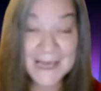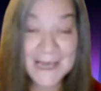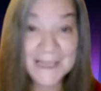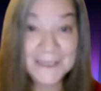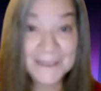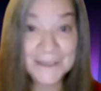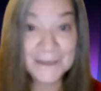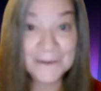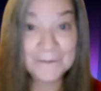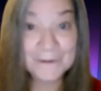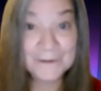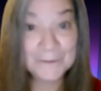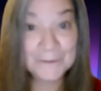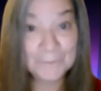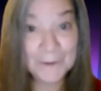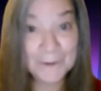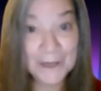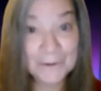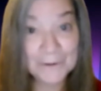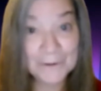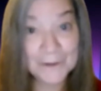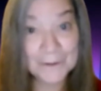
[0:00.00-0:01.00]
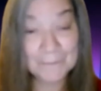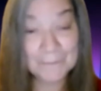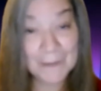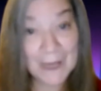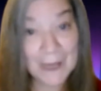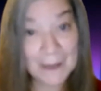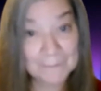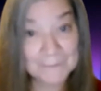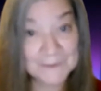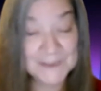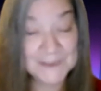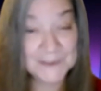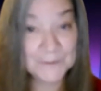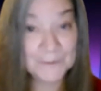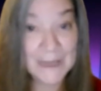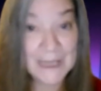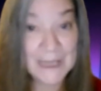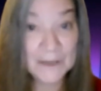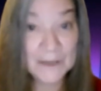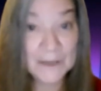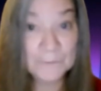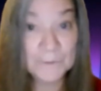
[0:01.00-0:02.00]
Hello and welcome. I'm
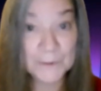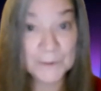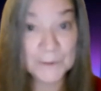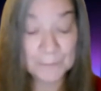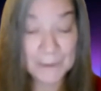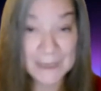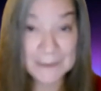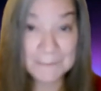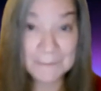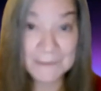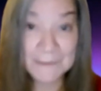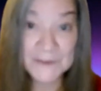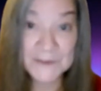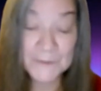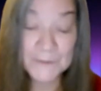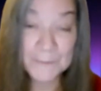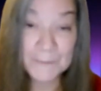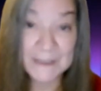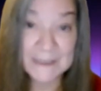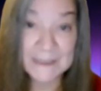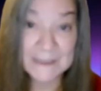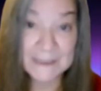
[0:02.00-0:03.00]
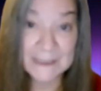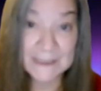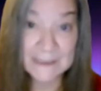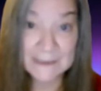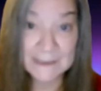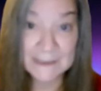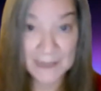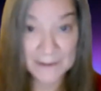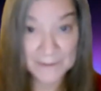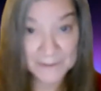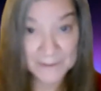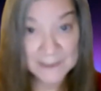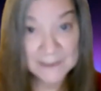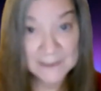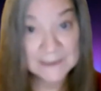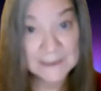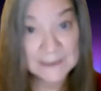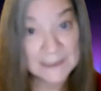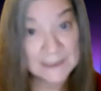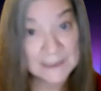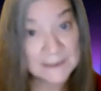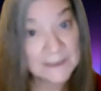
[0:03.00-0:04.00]
Sue-Ann with Right Mix for Business, and
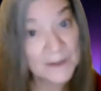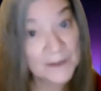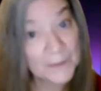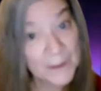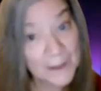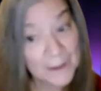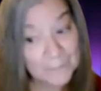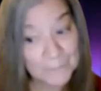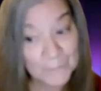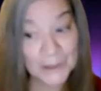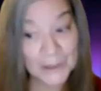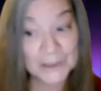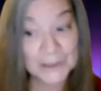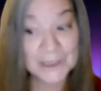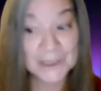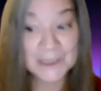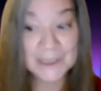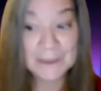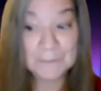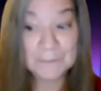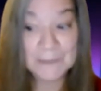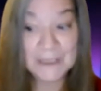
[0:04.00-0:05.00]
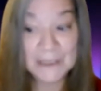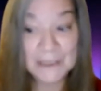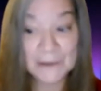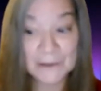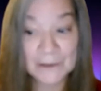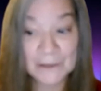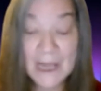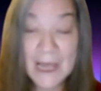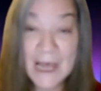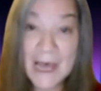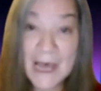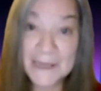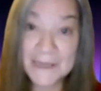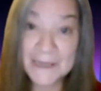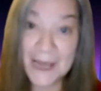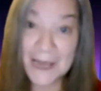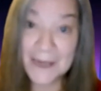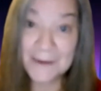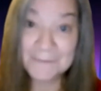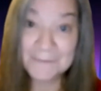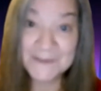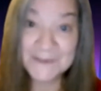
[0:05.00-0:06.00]
this is the Marketing Mirror. And
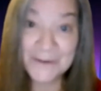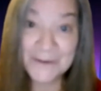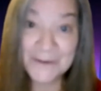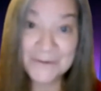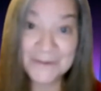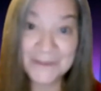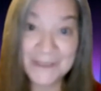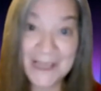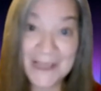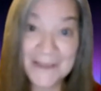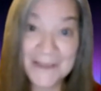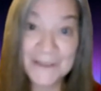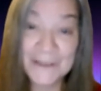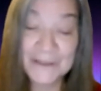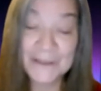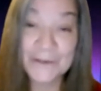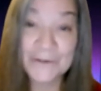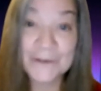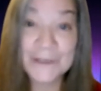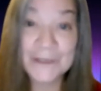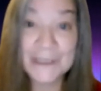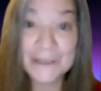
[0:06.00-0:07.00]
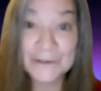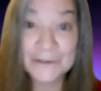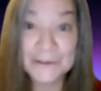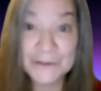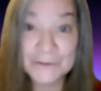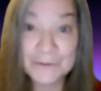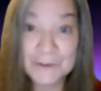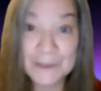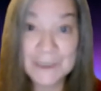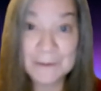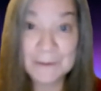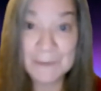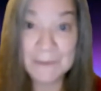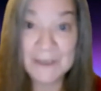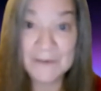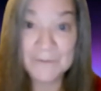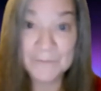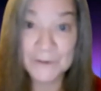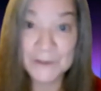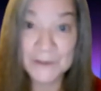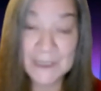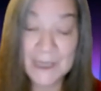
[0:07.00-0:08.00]
I'm so glad that you're here joining
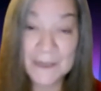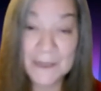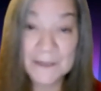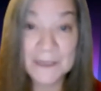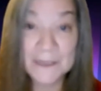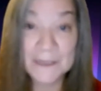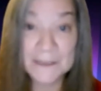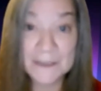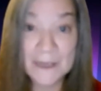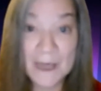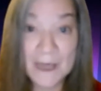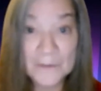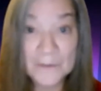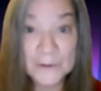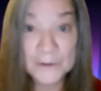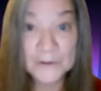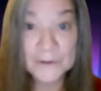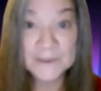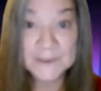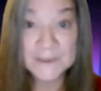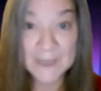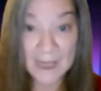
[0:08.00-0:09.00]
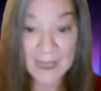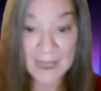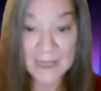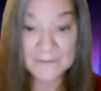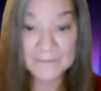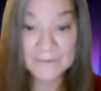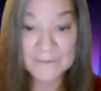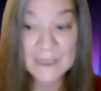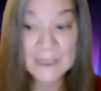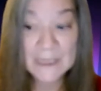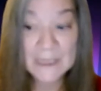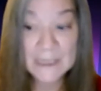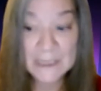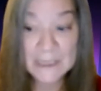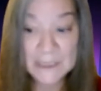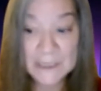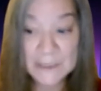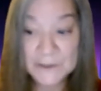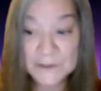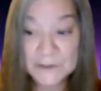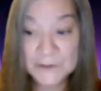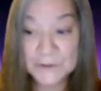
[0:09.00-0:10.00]
me for yet another dive
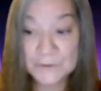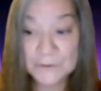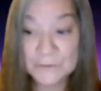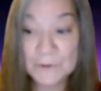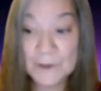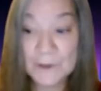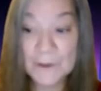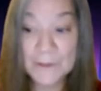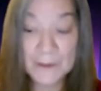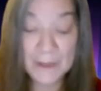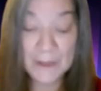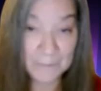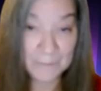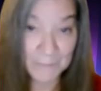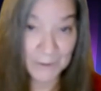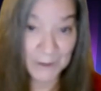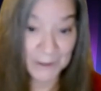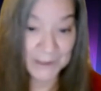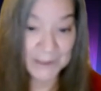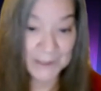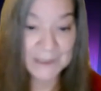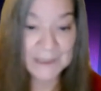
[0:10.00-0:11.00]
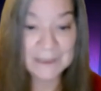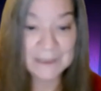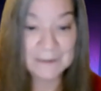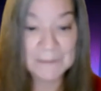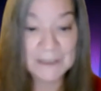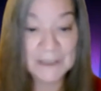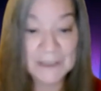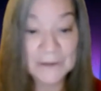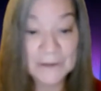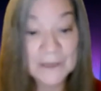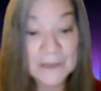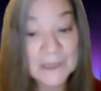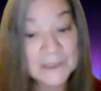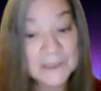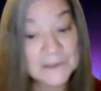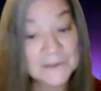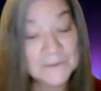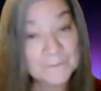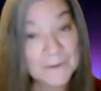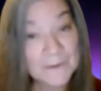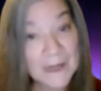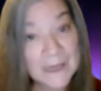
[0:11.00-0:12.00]
into the Marketing Mirror
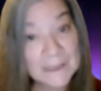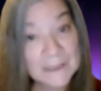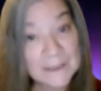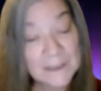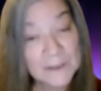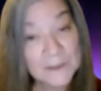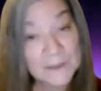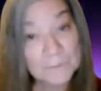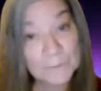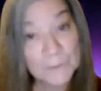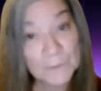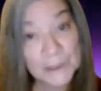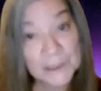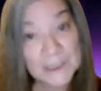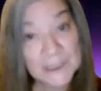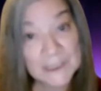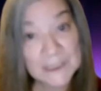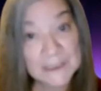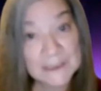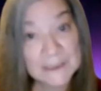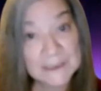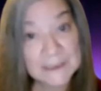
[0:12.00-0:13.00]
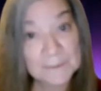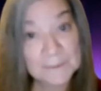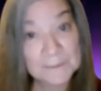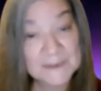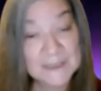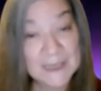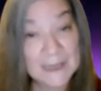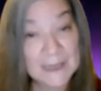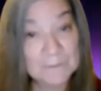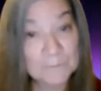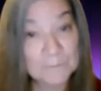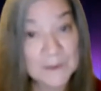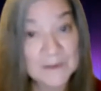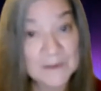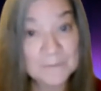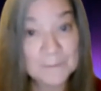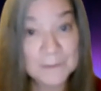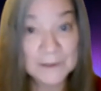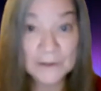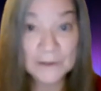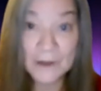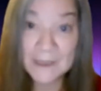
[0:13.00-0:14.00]
to find marketing tips. And
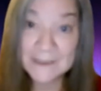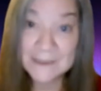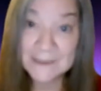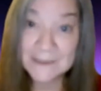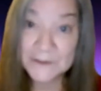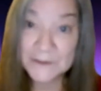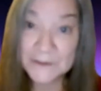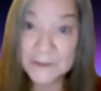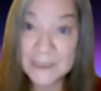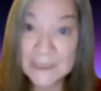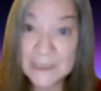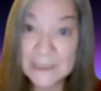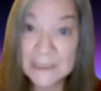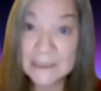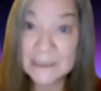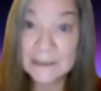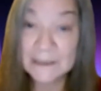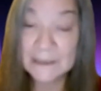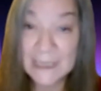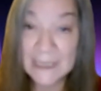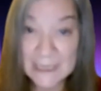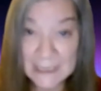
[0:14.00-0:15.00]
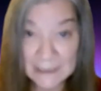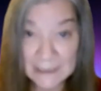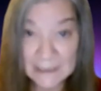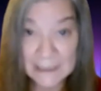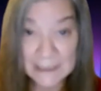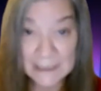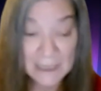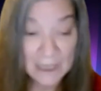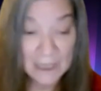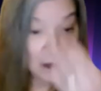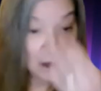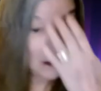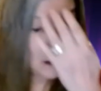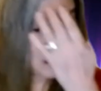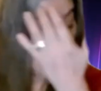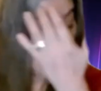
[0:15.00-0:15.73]
we've been concentrating lately